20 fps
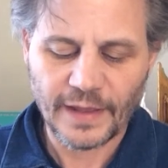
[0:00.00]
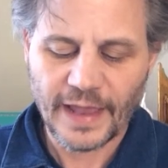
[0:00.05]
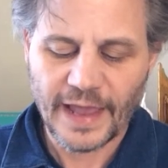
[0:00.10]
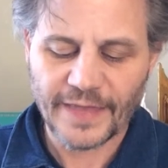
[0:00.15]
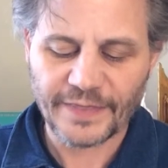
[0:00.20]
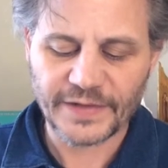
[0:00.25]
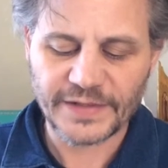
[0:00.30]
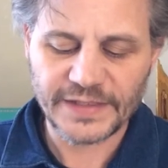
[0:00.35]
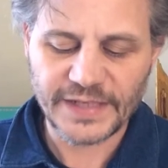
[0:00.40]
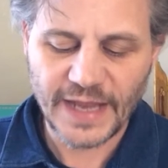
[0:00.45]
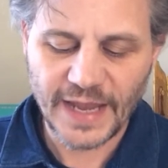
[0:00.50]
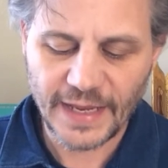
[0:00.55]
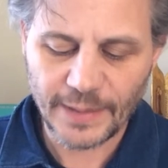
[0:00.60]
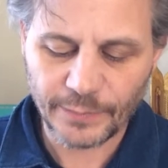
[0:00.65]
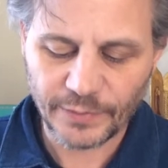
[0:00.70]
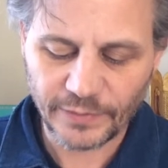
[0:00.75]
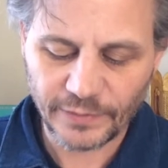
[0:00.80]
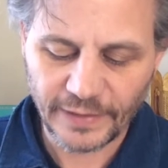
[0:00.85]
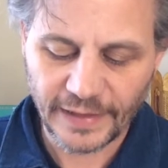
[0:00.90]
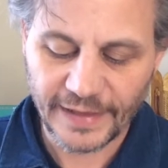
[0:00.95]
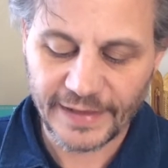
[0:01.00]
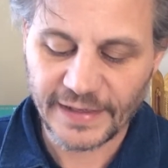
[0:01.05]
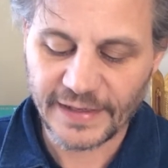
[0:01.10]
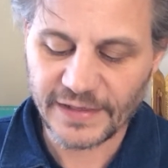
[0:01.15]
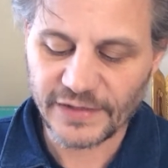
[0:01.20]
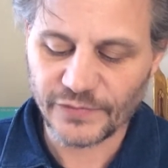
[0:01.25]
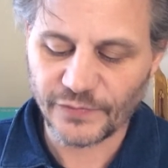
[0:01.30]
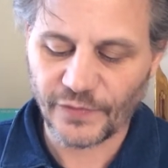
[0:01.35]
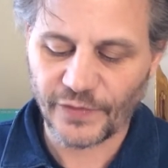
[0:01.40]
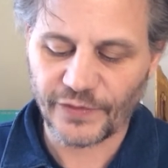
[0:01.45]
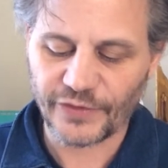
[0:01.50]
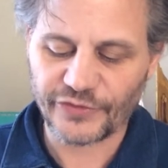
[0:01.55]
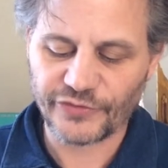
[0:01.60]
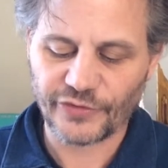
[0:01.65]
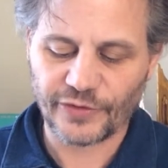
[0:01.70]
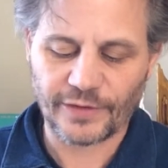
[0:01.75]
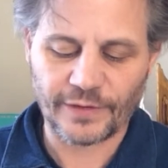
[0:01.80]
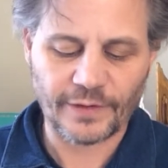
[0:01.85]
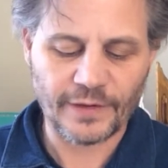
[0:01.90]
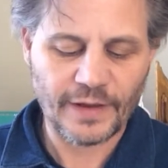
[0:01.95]
and the table and his
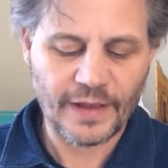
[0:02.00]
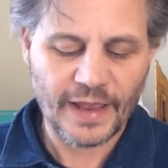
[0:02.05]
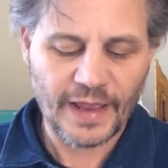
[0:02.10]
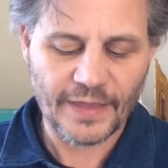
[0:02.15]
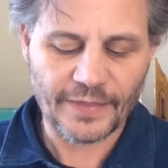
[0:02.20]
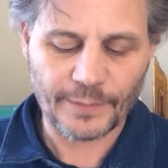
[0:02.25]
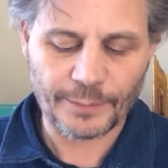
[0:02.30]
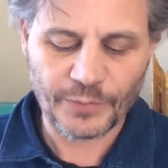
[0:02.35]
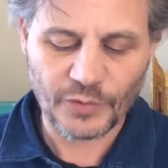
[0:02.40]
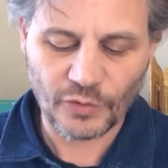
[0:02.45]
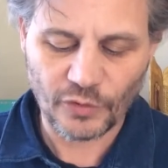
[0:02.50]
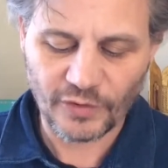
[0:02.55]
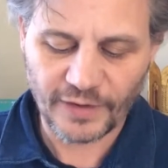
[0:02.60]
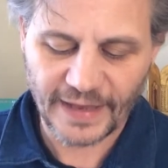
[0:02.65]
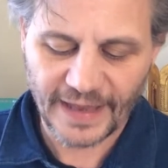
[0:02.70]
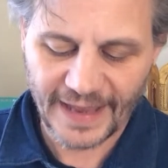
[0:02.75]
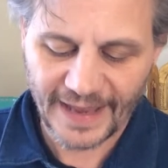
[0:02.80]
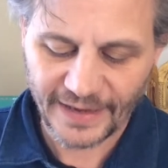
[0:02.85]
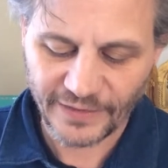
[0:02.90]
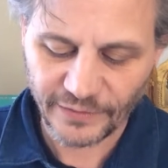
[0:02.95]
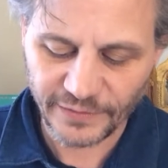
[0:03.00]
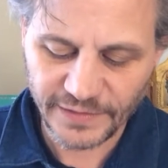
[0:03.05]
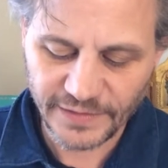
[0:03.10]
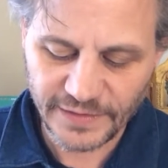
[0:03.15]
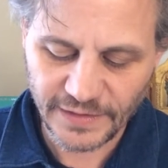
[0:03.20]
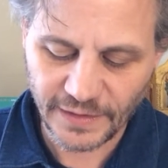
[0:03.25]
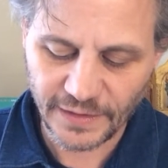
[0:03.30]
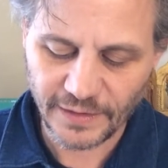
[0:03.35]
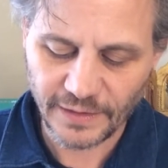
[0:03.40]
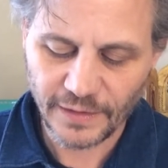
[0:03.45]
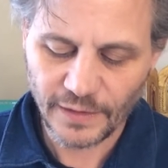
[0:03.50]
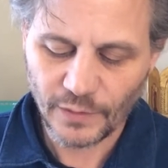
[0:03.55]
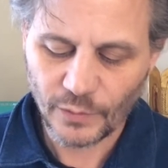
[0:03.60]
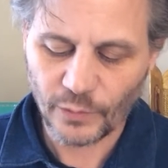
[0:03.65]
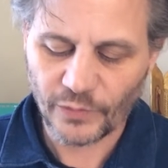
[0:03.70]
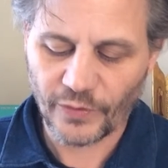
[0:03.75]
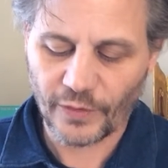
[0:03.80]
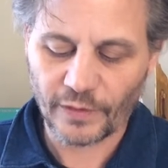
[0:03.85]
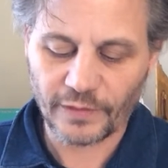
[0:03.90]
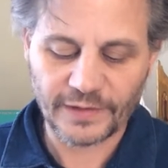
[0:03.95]
furniture, and the pure candlestick
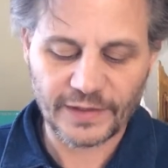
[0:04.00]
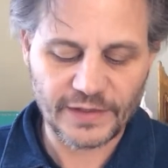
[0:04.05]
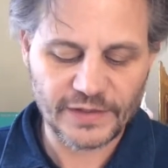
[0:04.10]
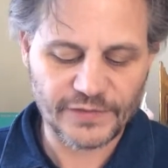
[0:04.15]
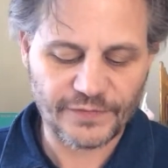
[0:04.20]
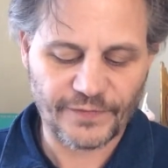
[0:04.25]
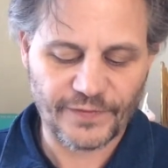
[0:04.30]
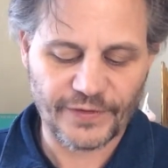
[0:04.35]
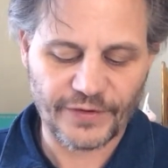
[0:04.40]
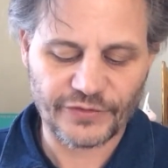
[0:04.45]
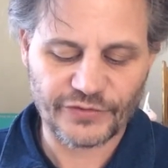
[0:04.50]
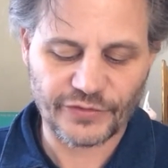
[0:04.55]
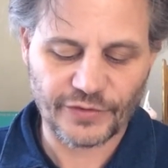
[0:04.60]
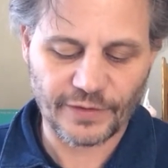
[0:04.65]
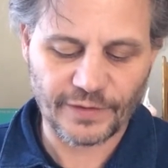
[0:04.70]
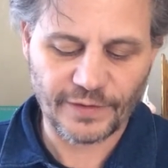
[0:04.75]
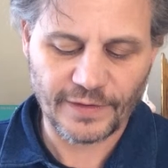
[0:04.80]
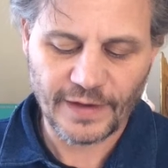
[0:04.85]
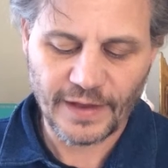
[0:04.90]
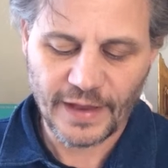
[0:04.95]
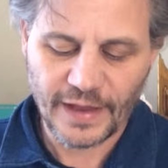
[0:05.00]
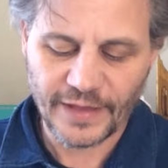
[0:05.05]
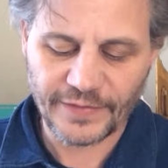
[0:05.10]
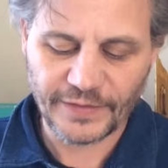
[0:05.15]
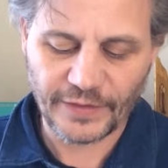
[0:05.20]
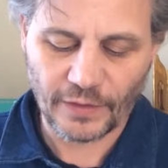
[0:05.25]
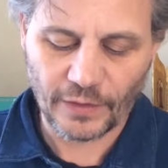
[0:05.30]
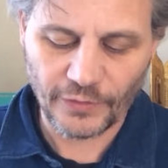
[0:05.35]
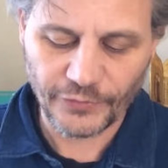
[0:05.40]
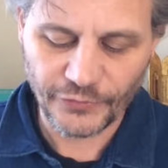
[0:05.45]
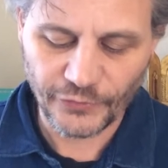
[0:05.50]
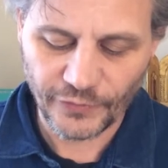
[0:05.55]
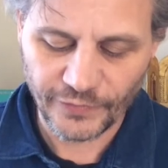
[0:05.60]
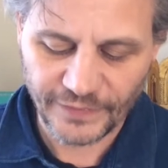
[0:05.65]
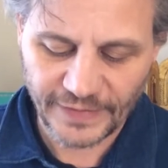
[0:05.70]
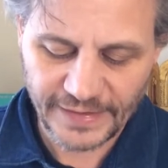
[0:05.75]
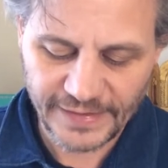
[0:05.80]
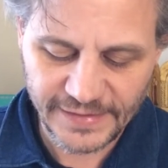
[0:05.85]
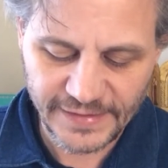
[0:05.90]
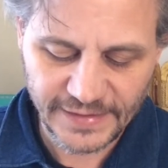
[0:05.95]
with all his furniture, and the altar of
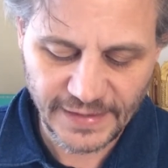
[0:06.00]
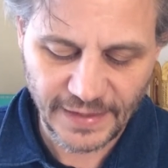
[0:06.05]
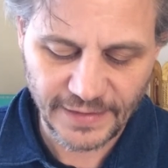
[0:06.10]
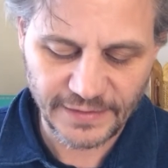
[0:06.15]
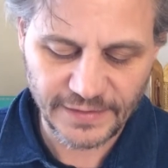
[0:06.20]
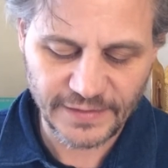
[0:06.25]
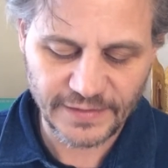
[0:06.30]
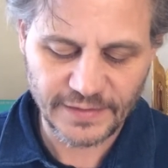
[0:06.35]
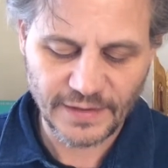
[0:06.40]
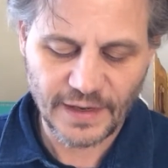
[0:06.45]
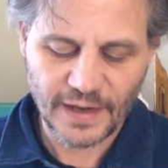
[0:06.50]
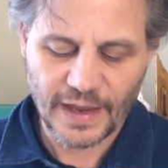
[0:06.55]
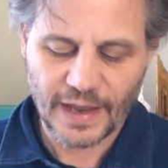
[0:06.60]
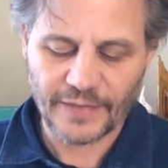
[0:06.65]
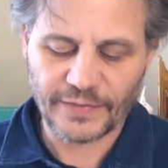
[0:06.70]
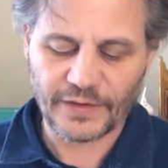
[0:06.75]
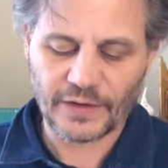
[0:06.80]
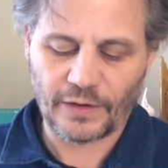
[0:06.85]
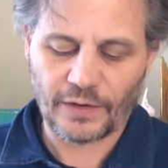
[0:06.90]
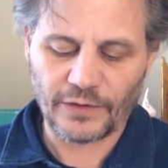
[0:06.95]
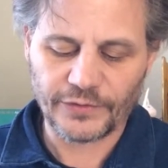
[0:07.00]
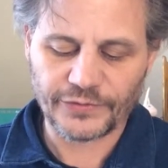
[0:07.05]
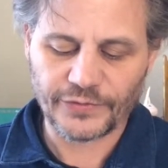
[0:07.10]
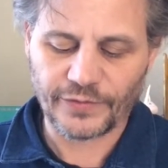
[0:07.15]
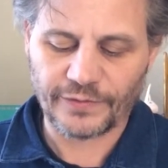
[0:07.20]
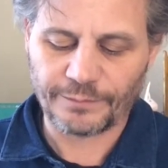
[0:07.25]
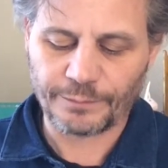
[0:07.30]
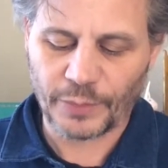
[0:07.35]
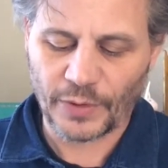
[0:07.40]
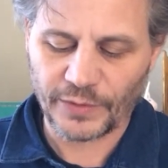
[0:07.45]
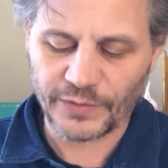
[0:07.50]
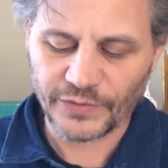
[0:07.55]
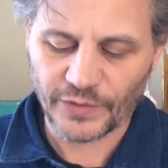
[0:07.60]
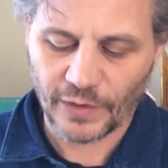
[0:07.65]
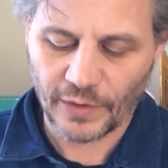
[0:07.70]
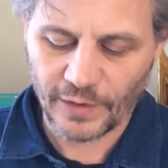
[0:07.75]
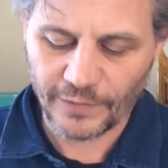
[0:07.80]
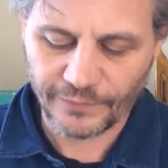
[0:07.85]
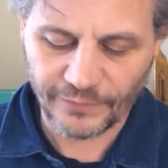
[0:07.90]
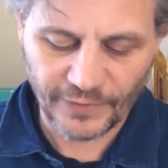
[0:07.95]
incense, and the altar of burnt
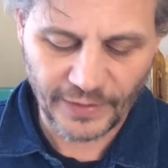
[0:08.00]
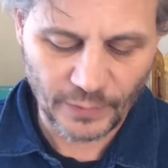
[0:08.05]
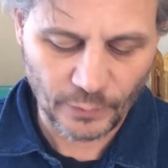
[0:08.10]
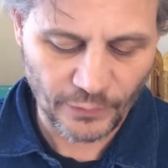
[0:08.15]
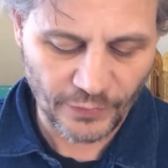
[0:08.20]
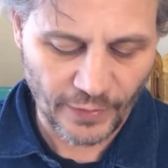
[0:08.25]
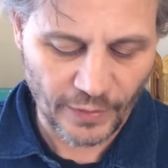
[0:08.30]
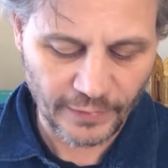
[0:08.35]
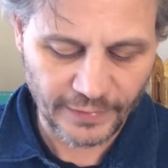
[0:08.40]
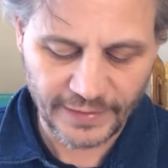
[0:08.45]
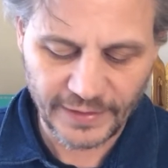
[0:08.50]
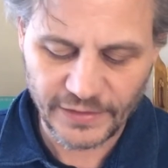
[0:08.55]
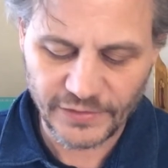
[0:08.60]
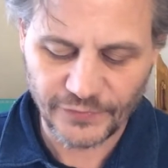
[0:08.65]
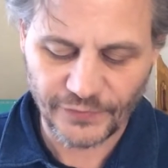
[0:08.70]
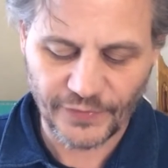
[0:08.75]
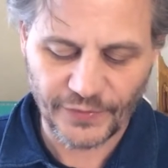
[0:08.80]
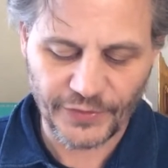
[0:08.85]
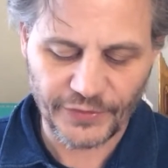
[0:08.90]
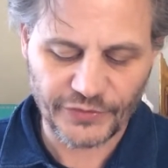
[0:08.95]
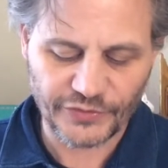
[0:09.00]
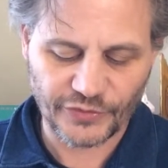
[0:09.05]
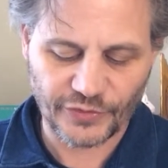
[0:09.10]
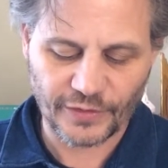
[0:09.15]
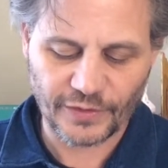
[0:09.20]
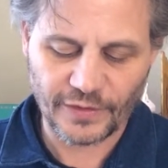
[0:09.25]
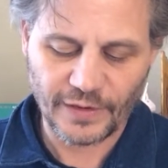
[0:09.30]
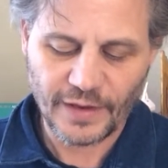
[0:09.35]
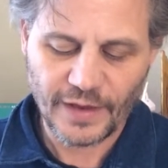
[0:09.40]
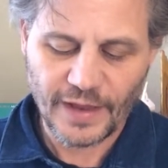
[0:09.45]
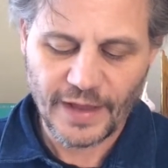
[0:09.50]
offering with all his furniture,